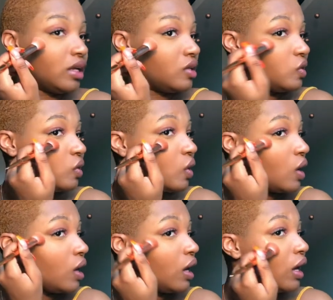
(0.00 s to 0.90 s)
I just,
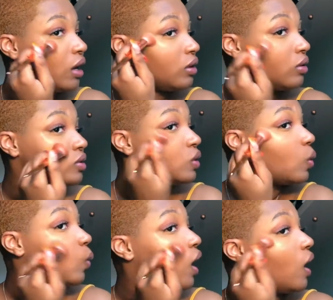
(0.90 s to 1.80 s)
it
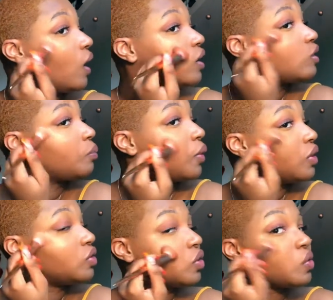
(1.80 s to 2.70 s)
still works, but
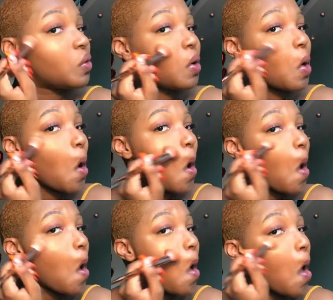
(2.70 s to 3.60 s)
it's just not
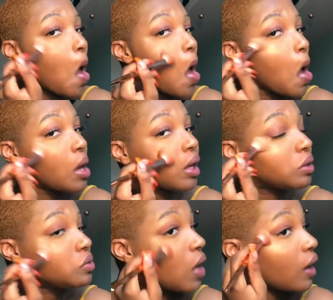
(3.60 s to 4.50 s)

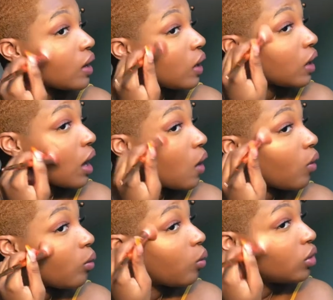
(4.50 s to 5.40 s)
exactly how
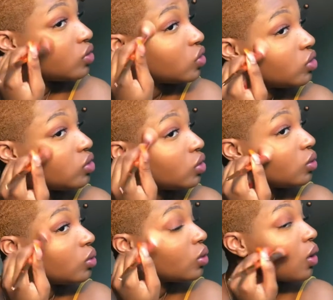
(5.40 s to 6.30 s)
I want it
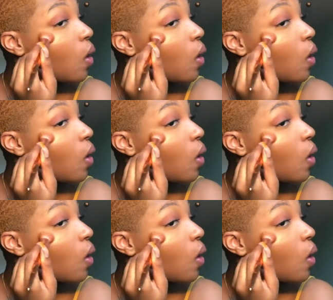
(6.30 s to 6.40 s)
to